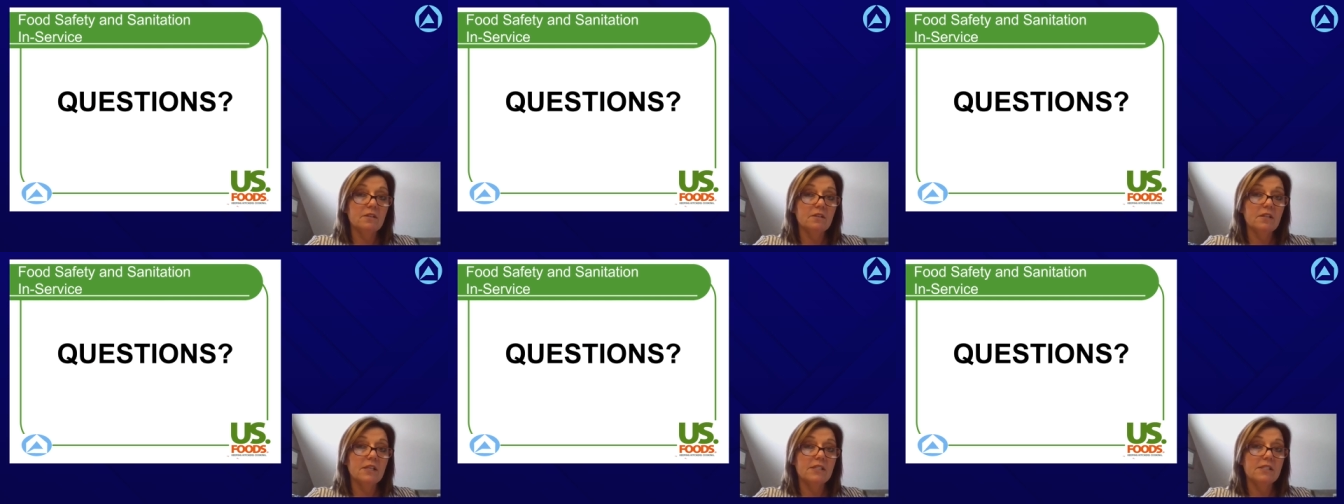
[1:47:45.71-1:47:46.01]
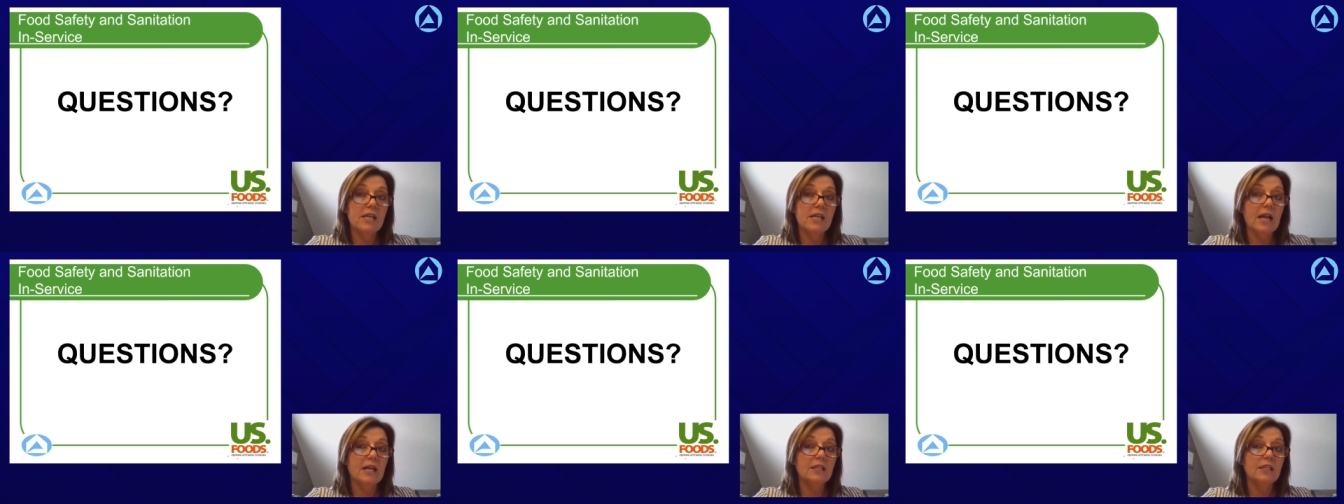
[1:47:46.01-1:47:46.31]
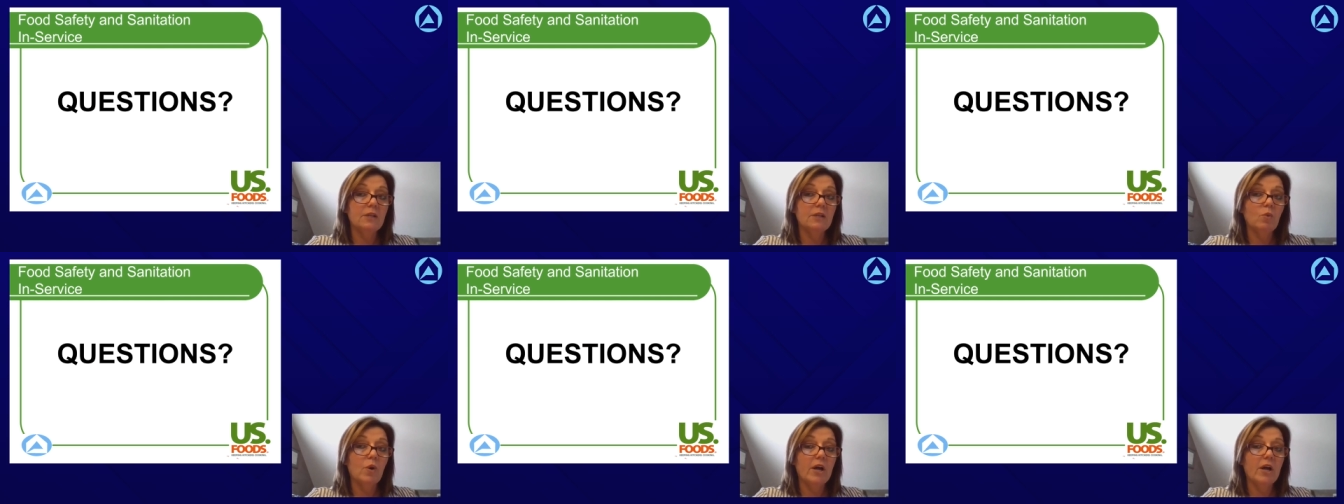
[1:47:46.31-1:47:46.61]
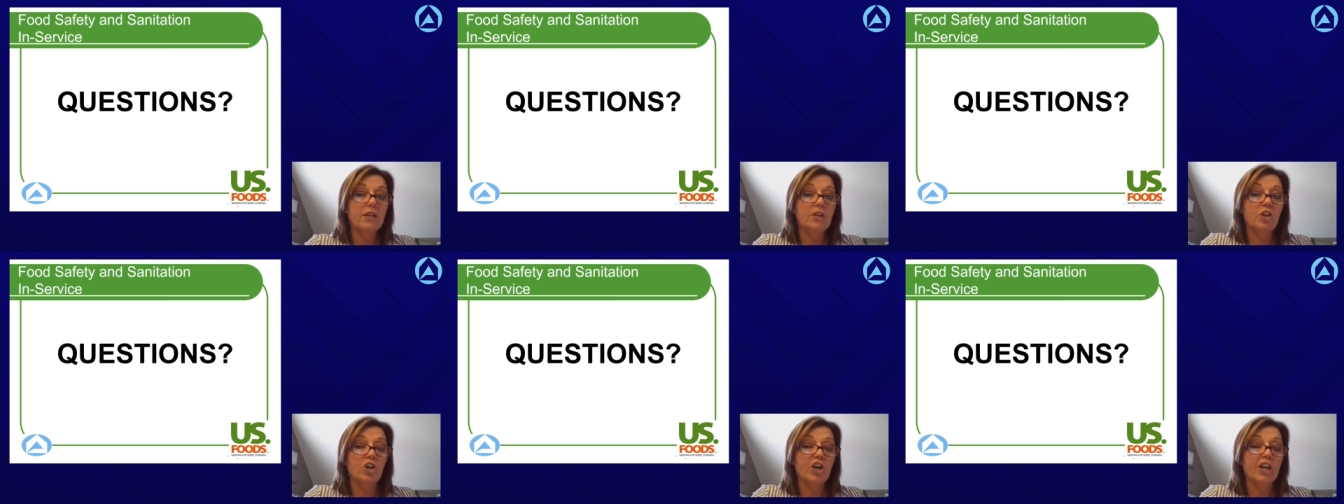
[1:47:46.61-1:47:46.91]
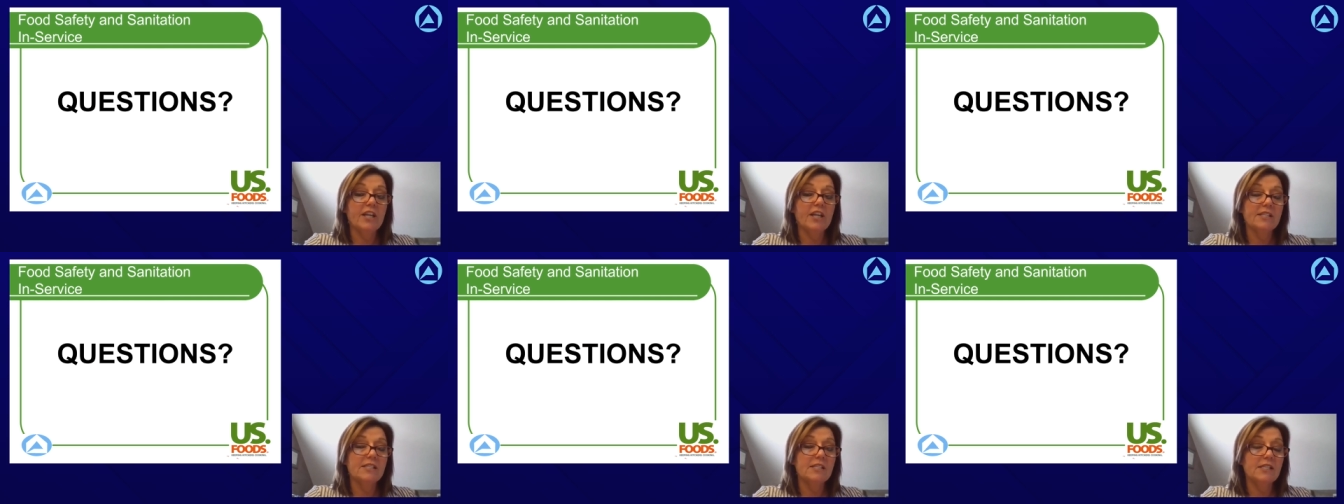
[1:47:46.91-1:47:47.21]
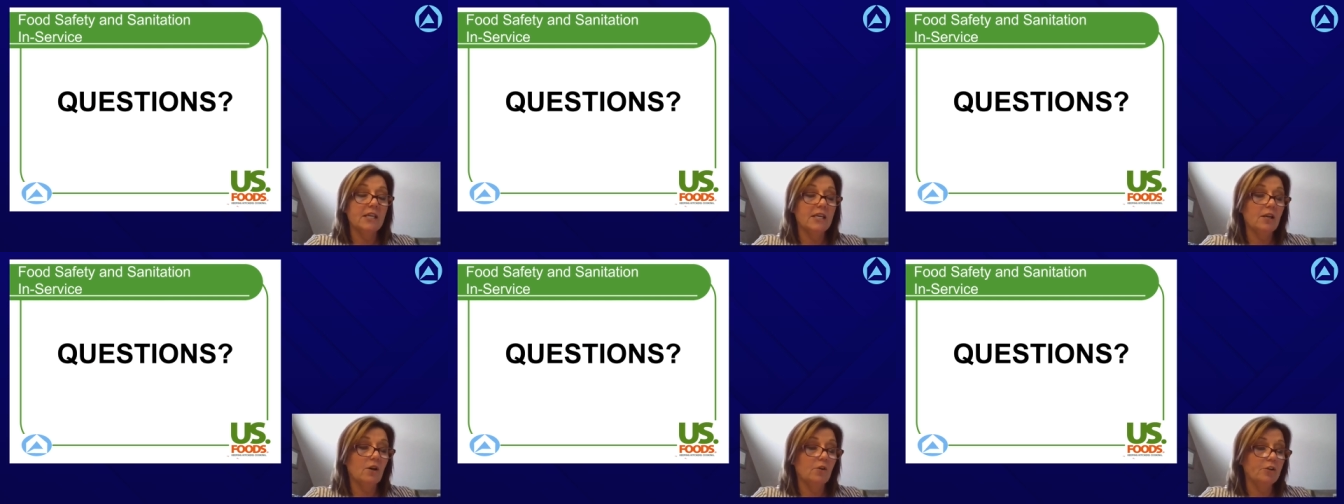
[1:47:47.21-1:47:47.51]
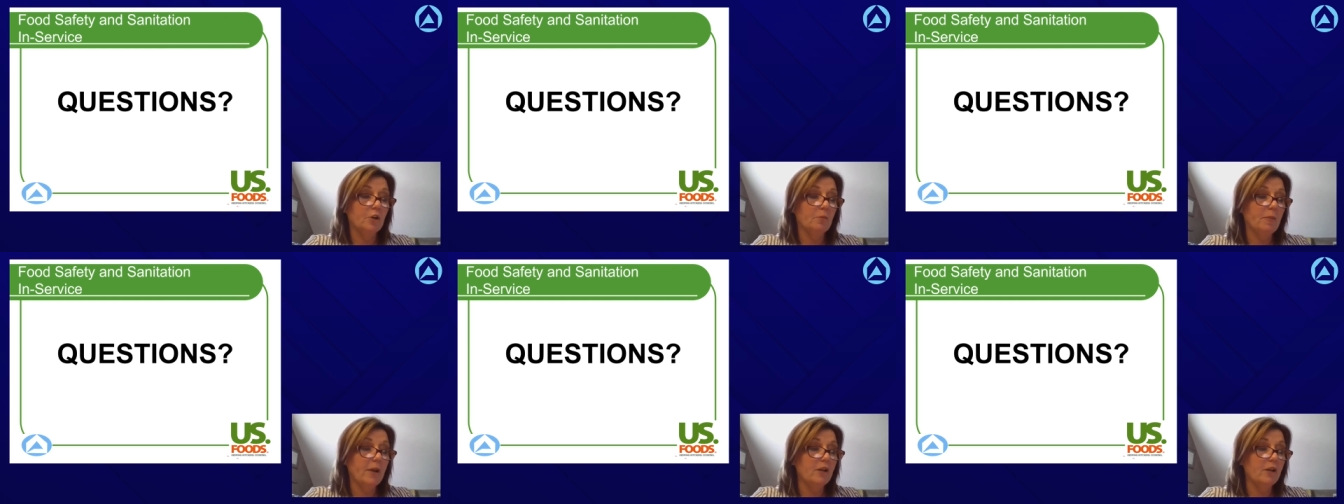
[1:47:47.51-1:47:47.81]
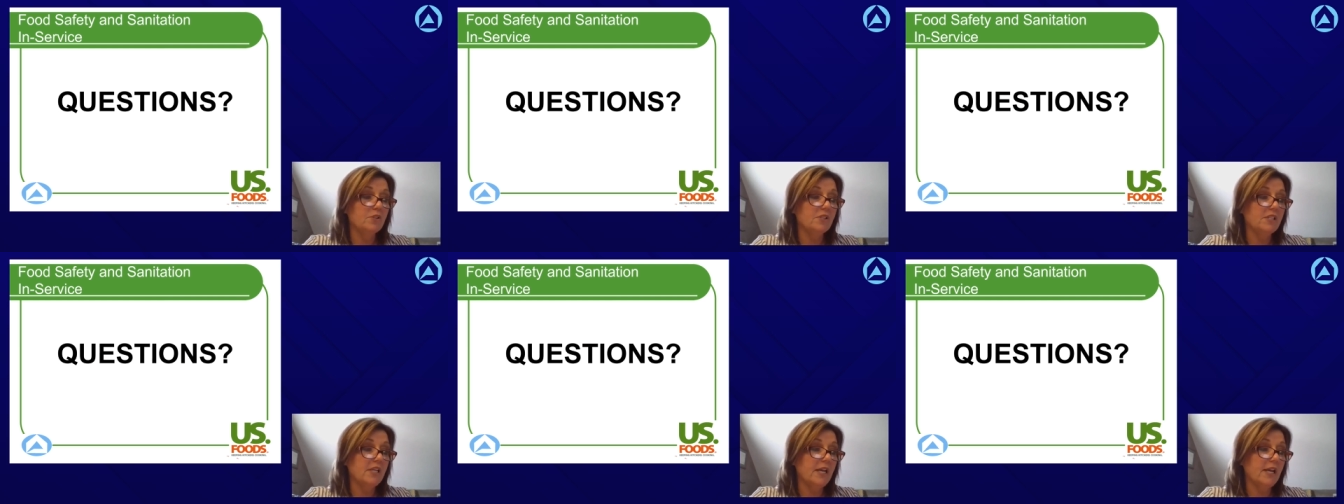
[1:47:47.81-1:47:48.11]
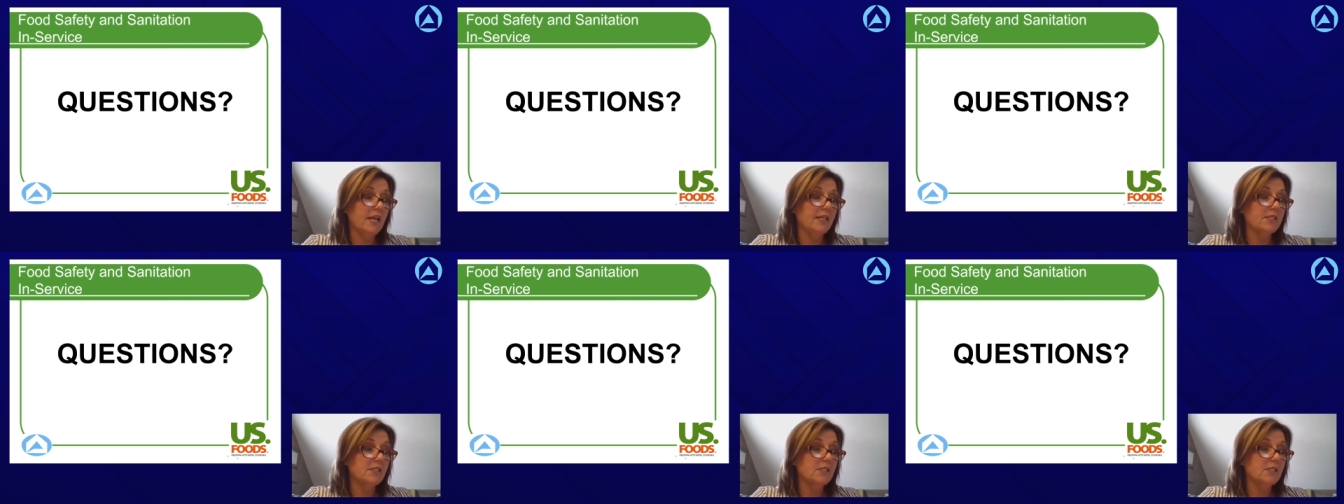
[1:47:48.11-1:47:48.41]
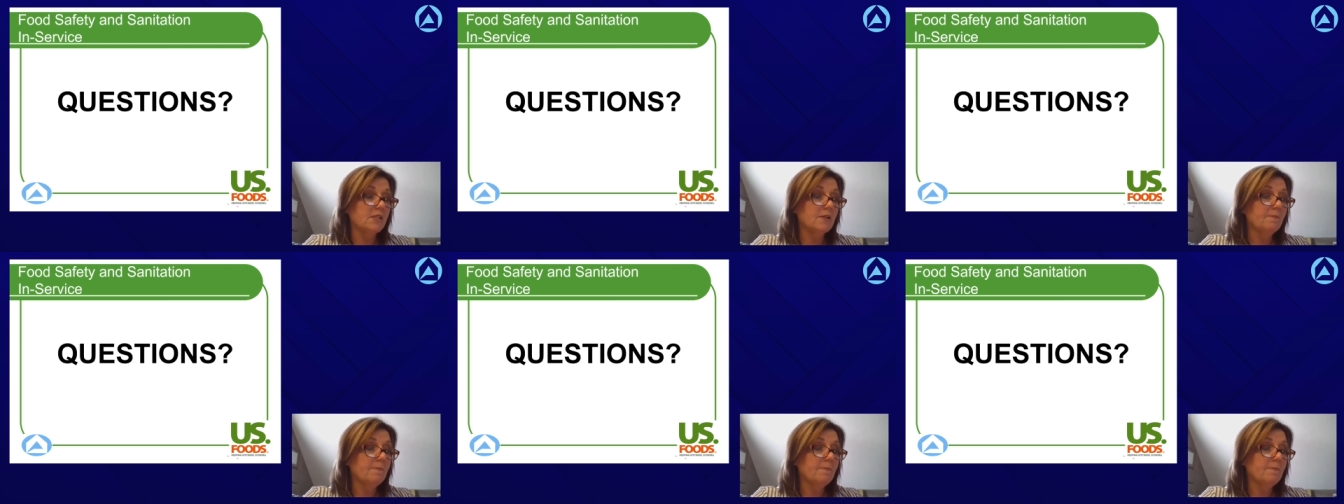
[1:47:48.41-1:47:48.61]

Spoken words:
exactly what you're going to see on your post-test.